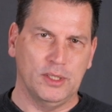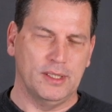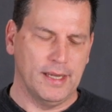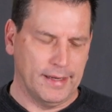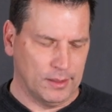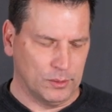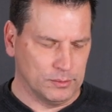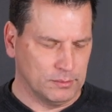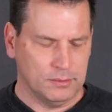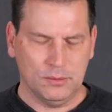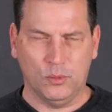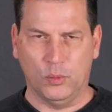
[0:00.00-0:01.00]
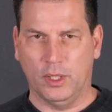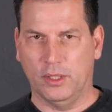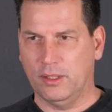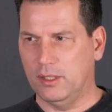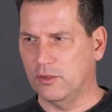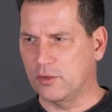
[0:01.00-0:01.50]
it down
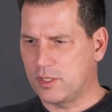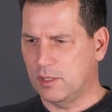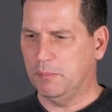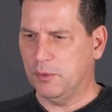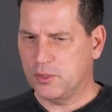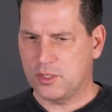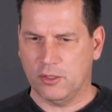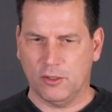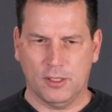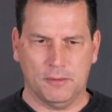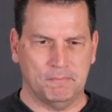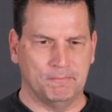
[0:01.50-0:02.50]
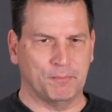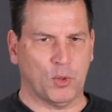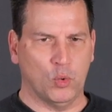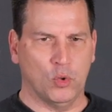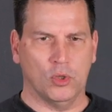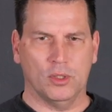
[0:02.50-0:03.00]
with either simple syrup,
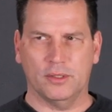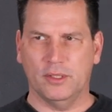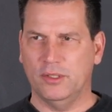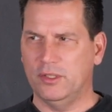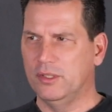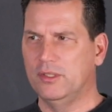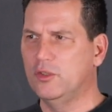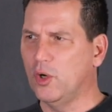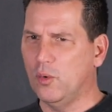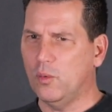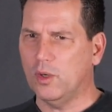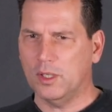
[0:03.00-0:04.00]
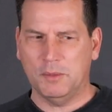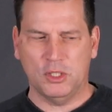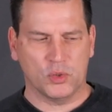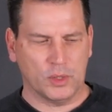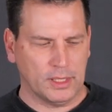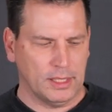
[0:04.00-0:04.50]
or you don't want to be
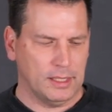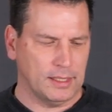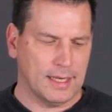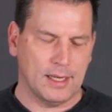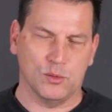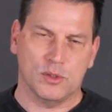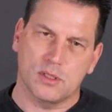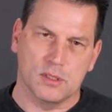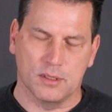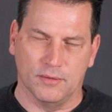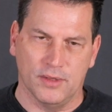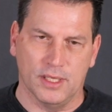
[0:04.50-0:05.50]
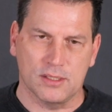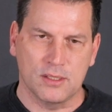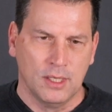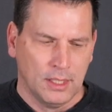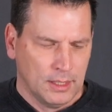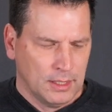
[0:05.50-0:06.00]
drinking ounces of this.
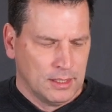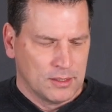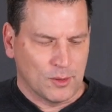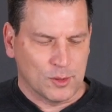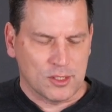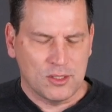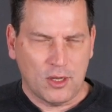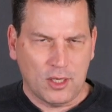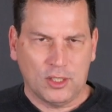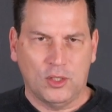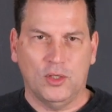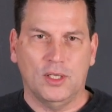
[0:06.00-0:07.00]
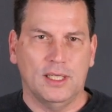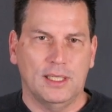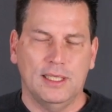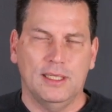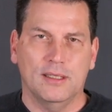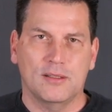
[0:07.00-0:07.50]
So it's not a good
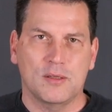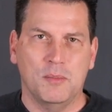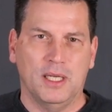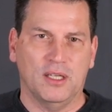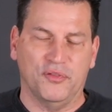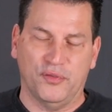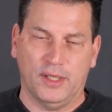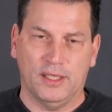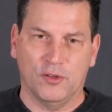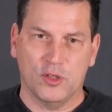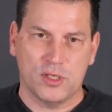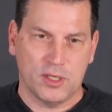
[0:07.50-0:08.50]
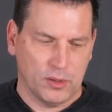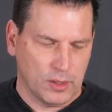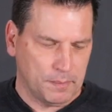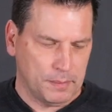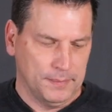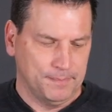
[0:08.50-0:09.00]
idea to make a flavor
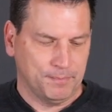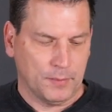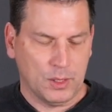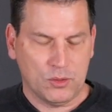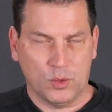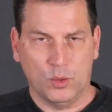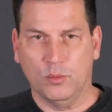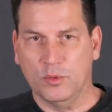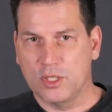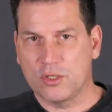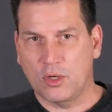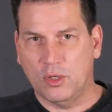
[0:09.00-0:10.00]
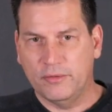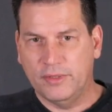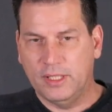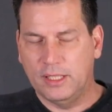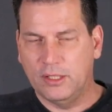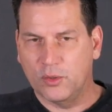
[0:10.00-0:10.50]
syrup. So you're
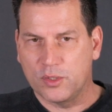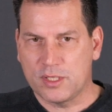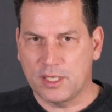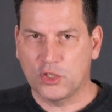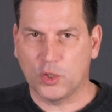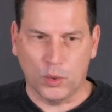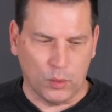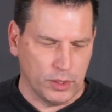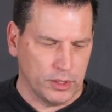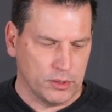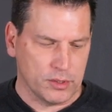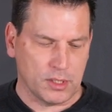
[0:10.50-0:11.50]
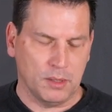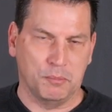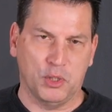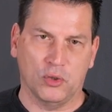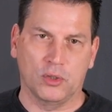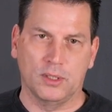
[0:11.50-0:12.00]
dissolving your essential oils in
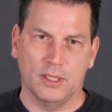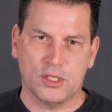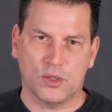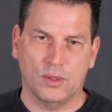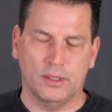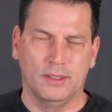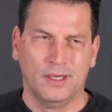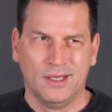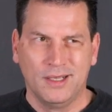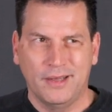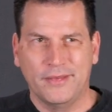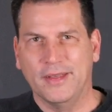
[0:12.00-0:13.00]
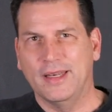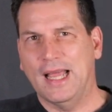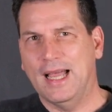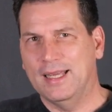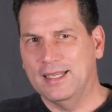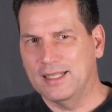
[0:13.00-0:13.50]
pure glycerin and then
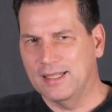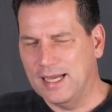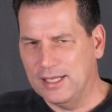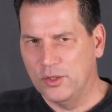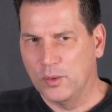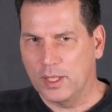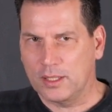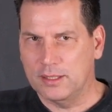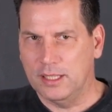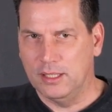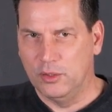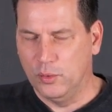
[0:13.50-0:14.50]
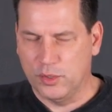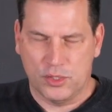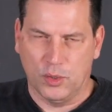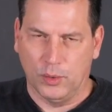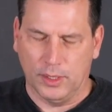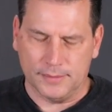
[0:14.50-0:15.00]
adding that directly into a
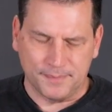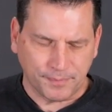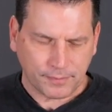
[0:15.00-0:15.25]
soda.